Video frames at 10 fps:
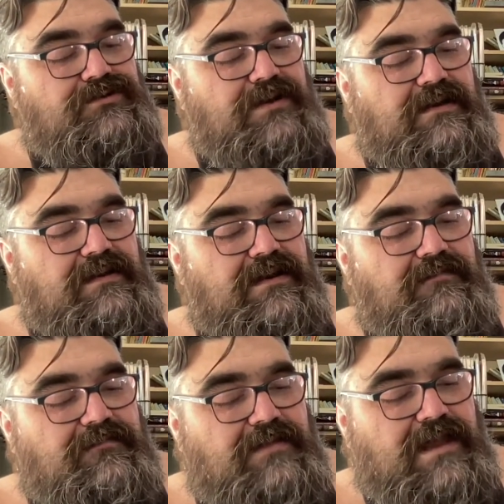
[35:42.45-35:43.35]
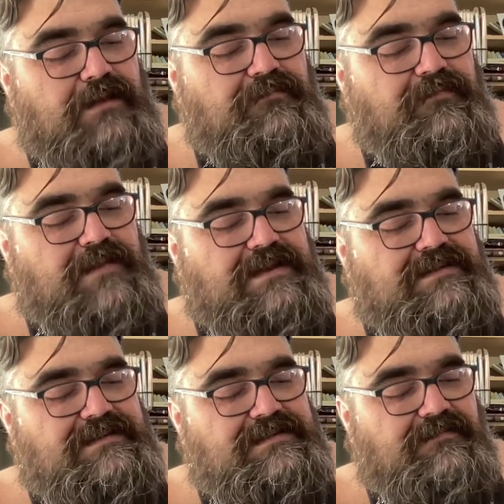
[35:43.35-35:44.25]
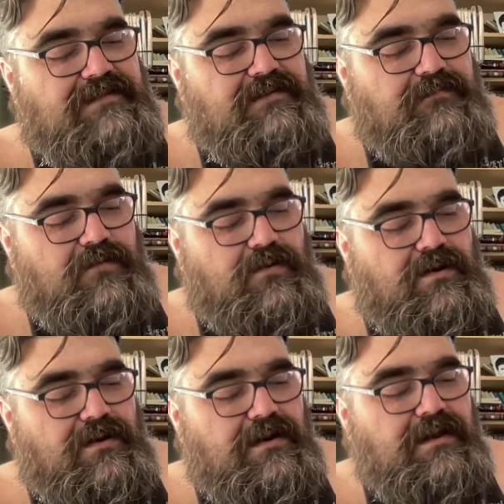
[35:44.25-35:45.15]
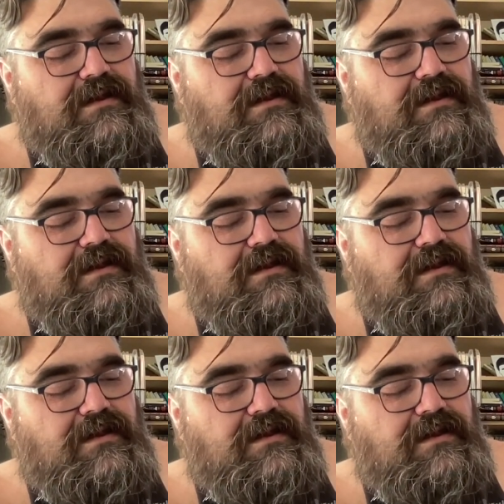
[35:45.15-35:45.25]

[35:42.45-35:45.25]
Drowning in Flame from 1974,